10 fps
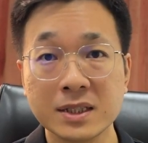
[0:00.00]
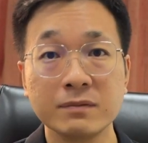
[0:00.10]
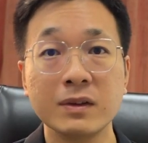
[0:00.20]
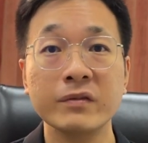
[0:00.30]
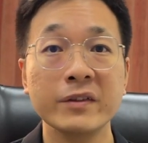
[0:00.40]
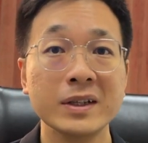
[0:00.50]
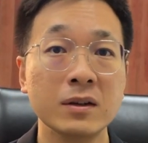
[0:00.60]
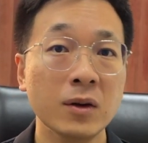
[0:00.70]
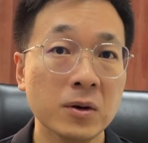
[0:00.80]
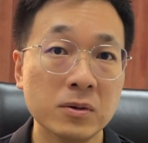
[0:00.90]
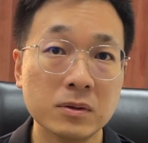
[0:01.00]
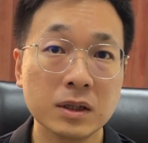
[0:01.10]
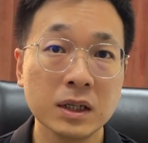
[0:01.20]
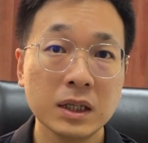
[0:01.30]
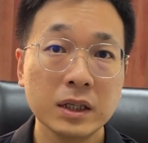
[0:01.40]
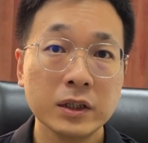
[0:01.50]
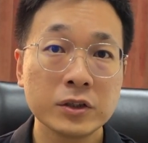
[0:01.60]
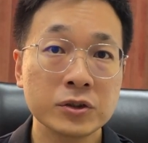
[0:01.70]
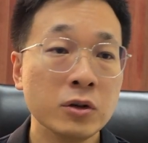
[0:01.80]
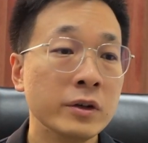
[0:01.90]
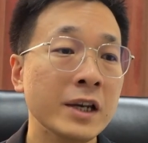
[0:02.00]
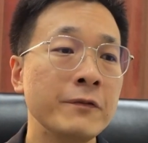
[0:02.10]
and some are very low. So